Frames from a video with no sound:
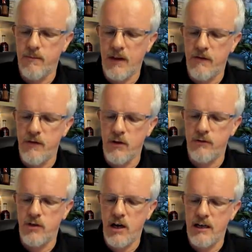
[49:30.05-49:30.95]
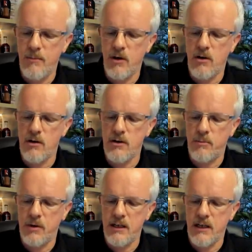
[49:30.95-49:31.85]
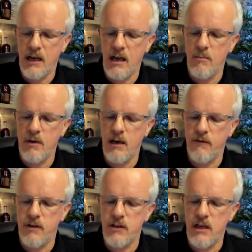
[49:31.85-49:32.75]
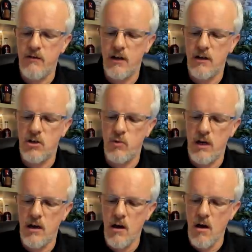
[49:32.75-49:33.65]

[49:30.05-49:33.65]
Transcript: and full of dried apricots, a pleasing harmony of the savory and sweet,